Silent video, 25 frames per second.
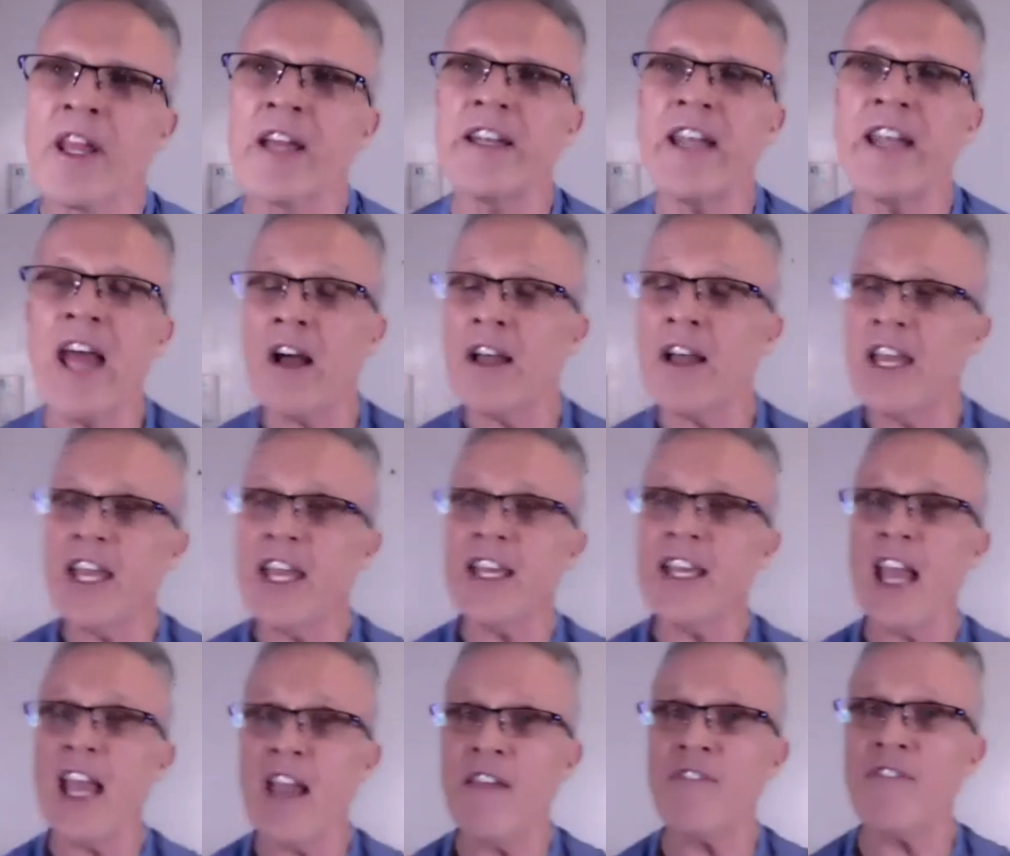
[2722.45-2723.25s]
Now, he
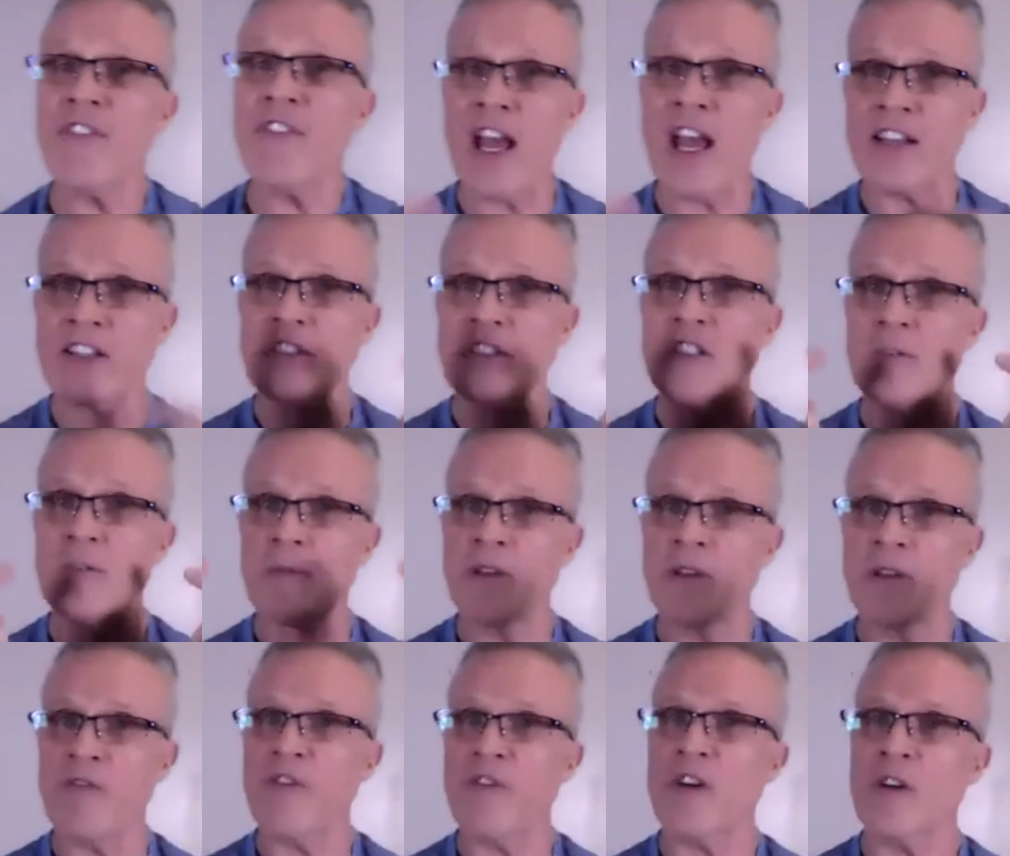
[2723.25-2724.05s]
gave that to
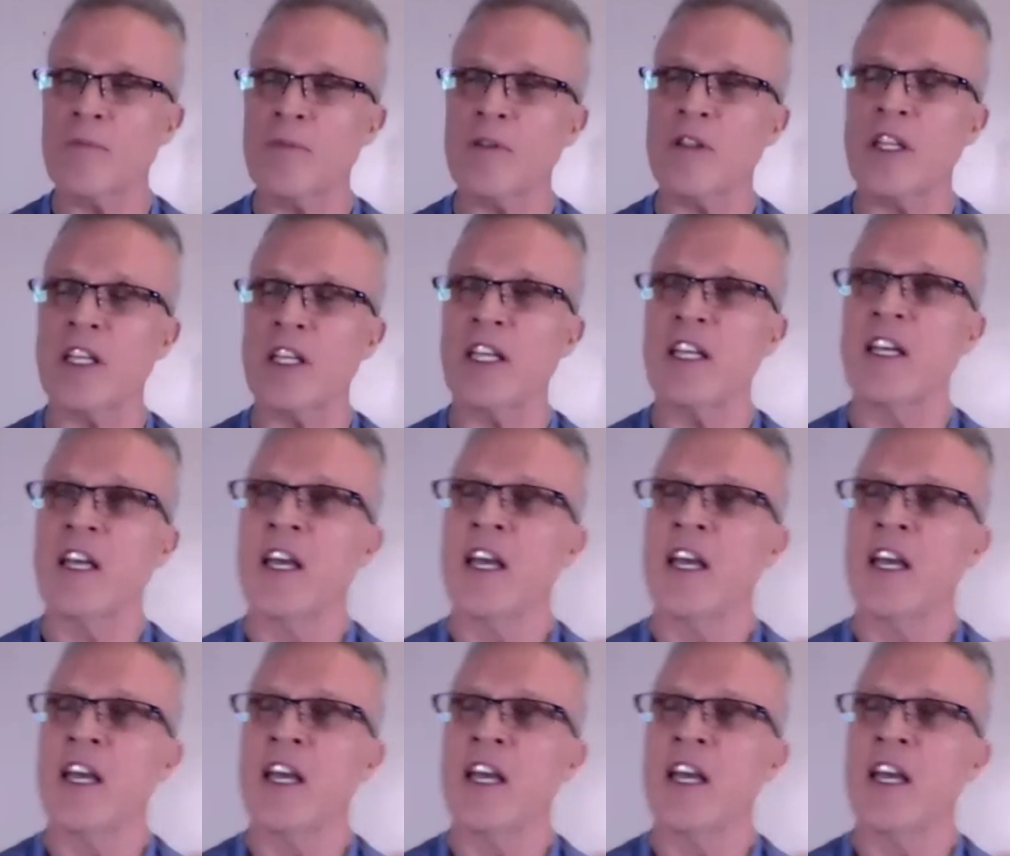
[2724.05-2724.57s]
me verbally.